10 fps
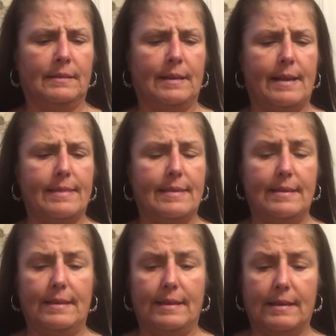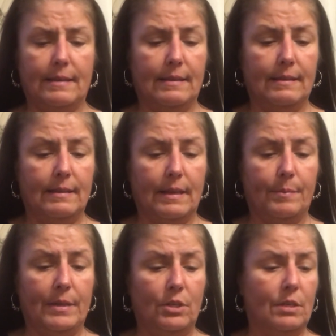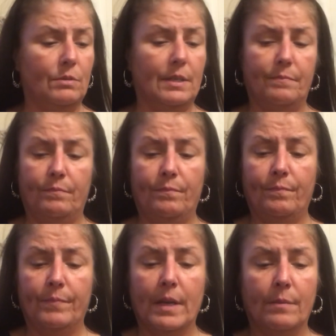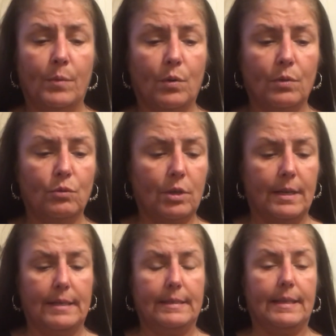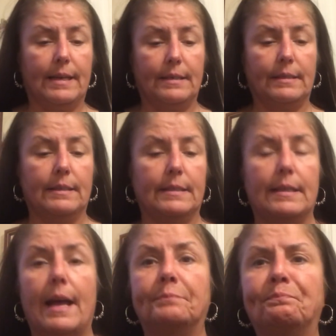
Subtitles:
think than I've been using. But we're going to try it and see how it does today.